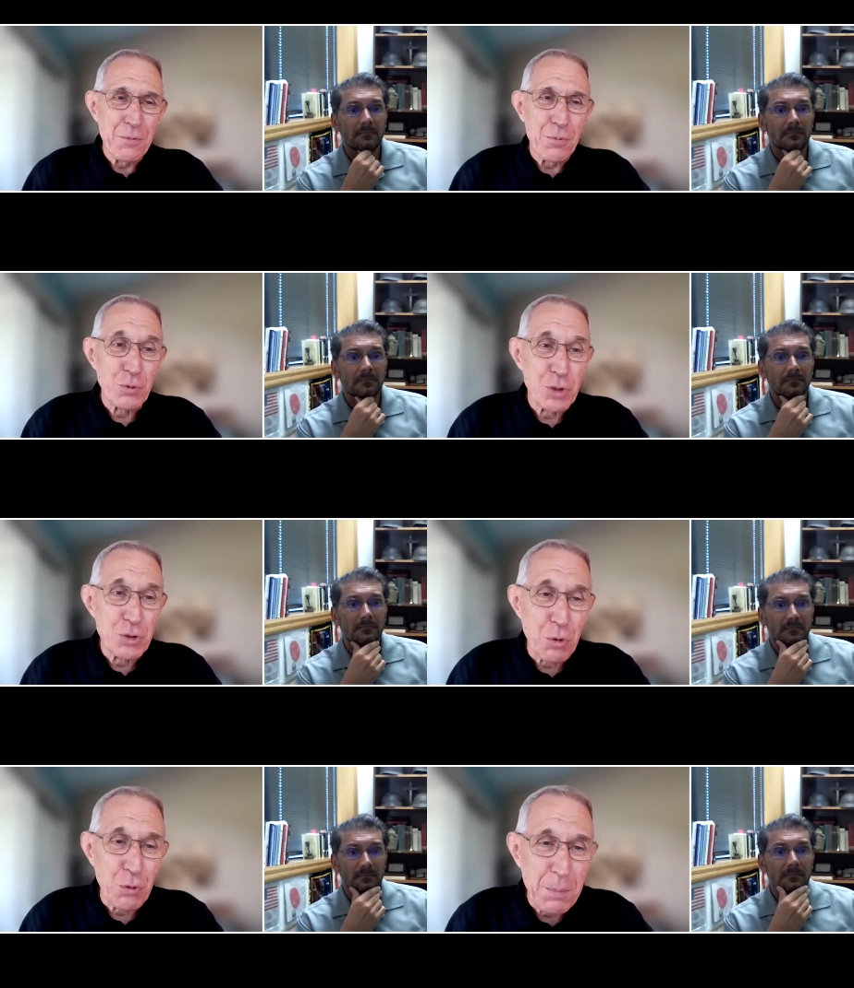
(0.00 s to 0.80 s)
Speaker 1: roads that
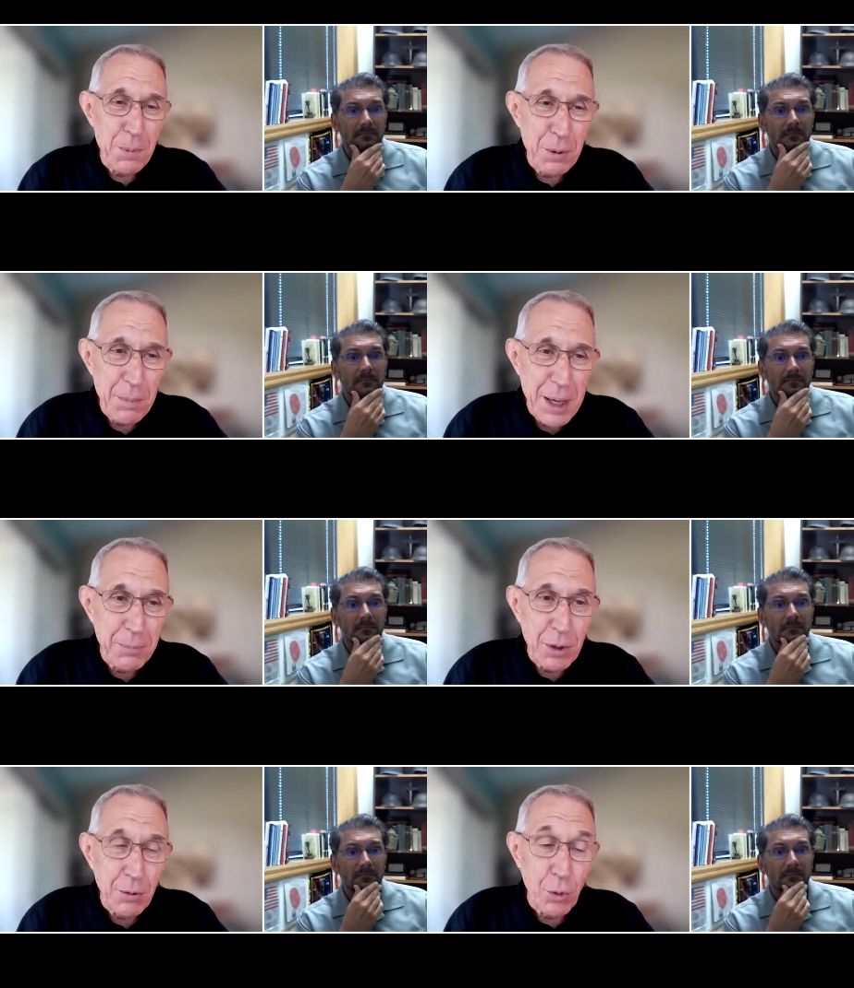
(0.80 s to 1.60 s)
showed up on the map.
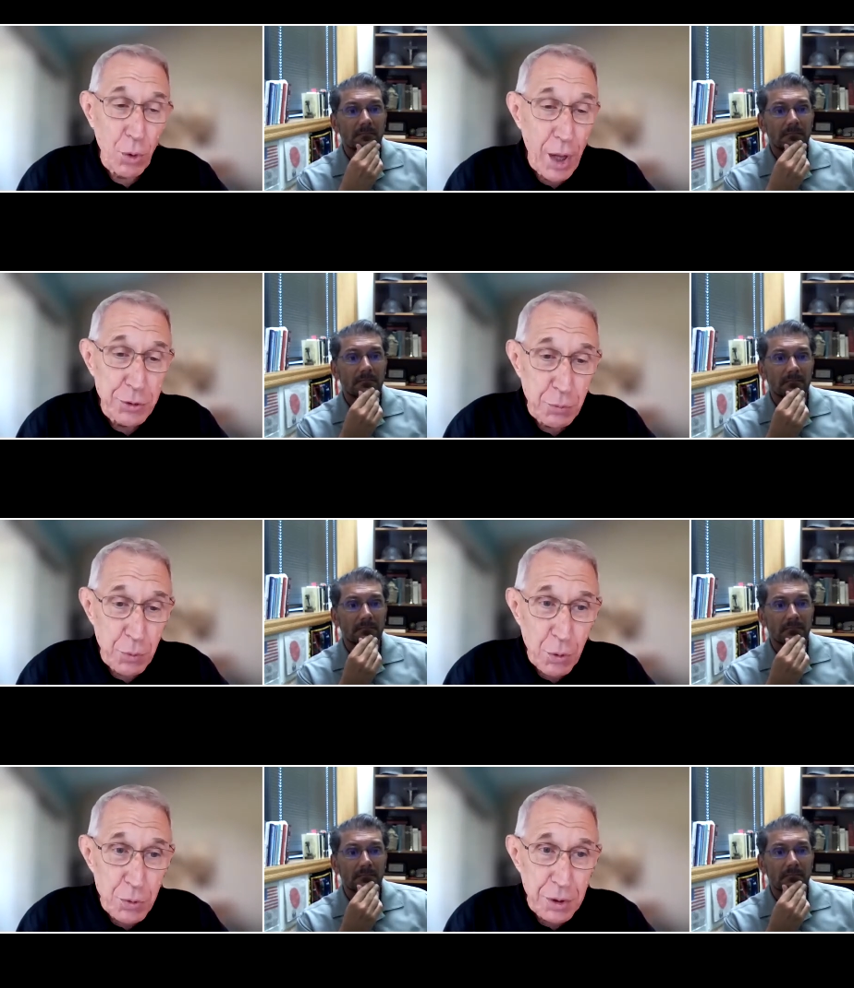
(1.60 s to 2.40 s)
There, there were lots of
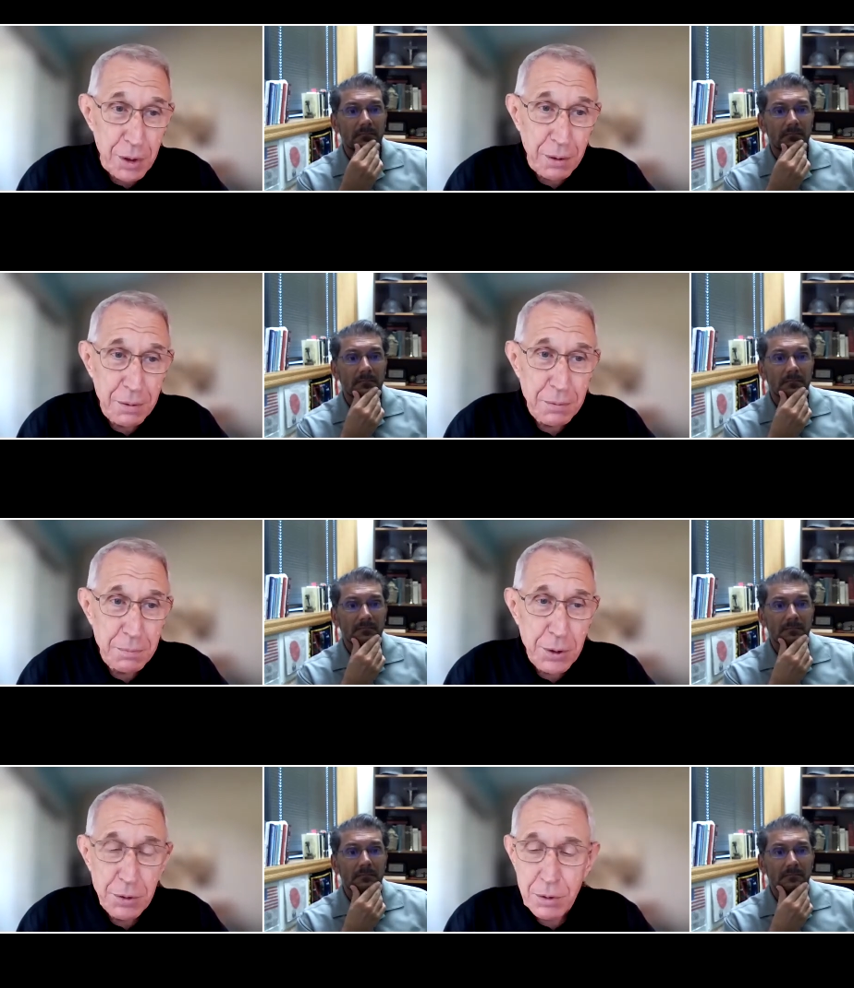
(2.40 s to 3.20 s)
roads there,
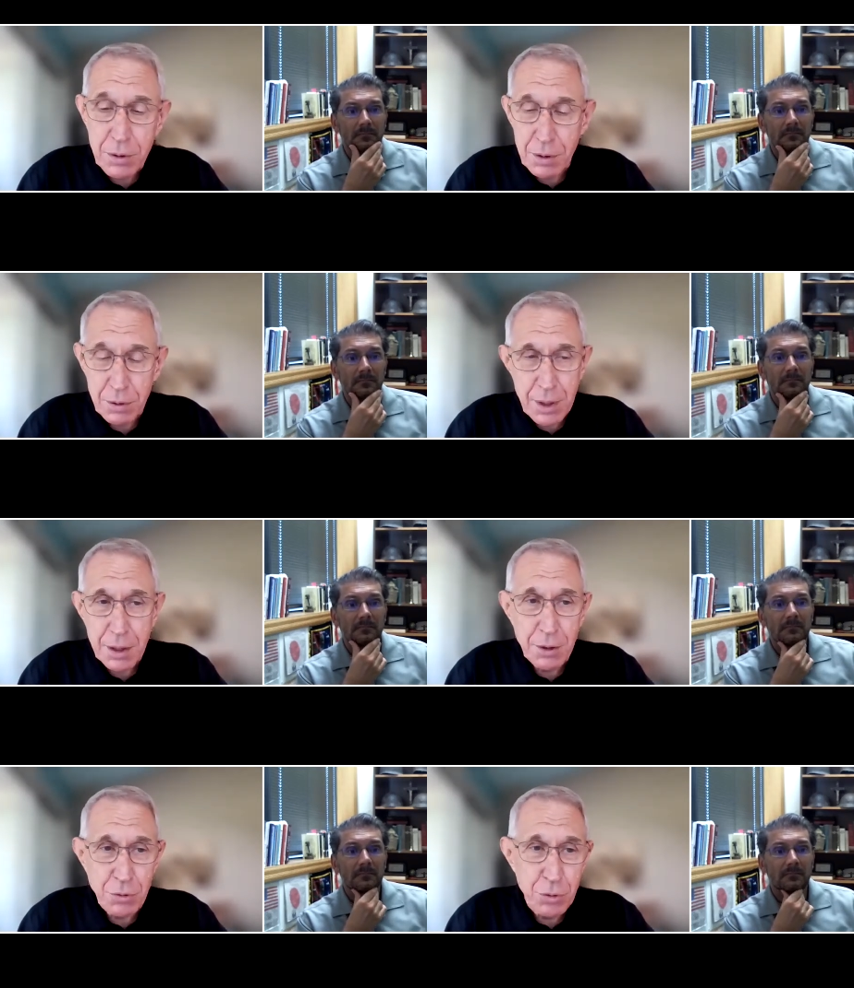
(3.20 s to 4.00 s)
but
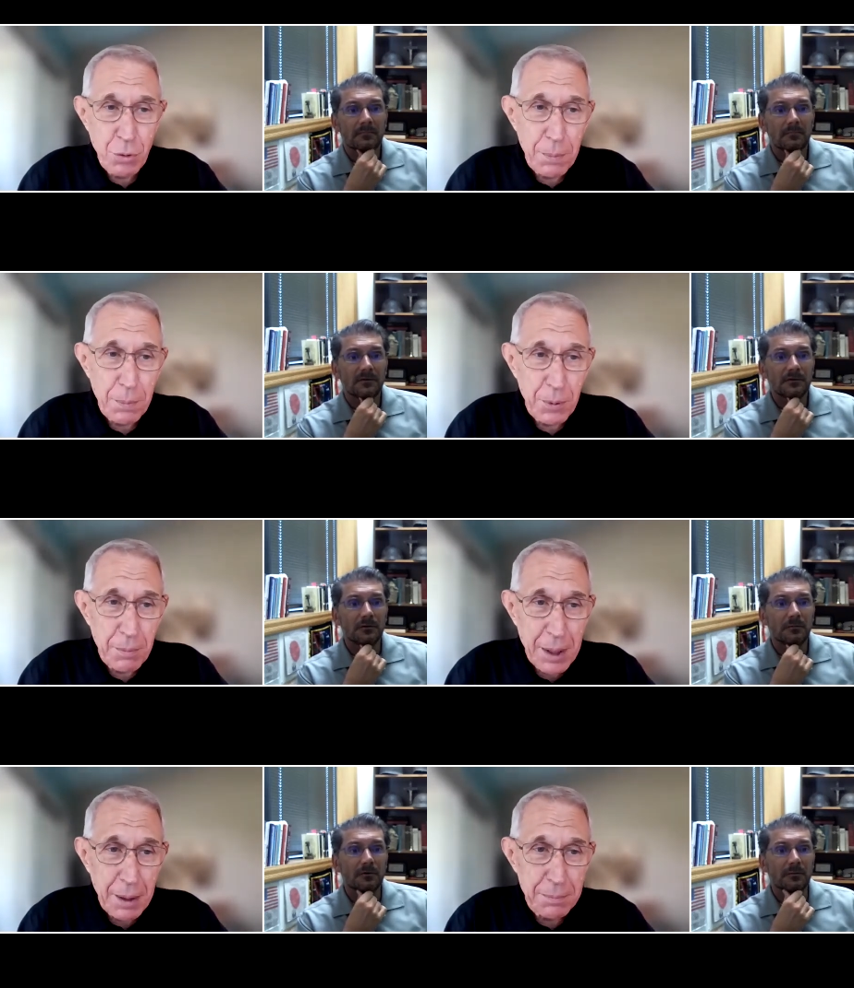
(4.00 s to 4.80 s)
they didn't show up on the
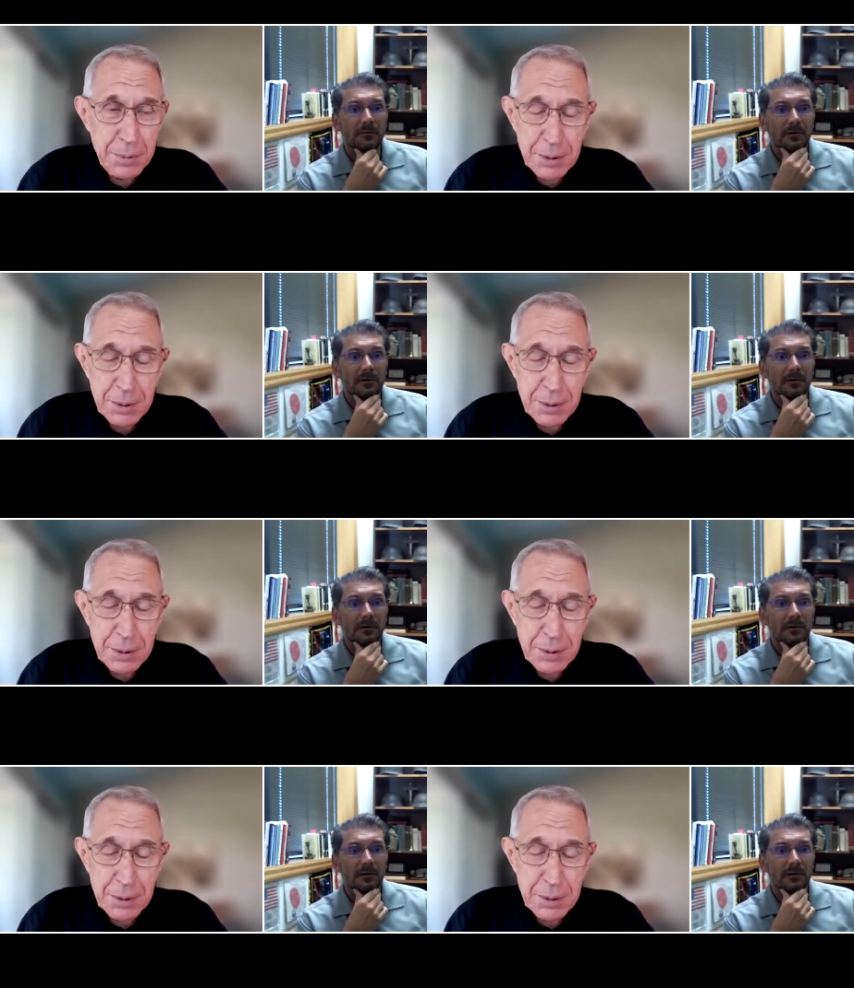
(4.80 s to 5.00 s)
map.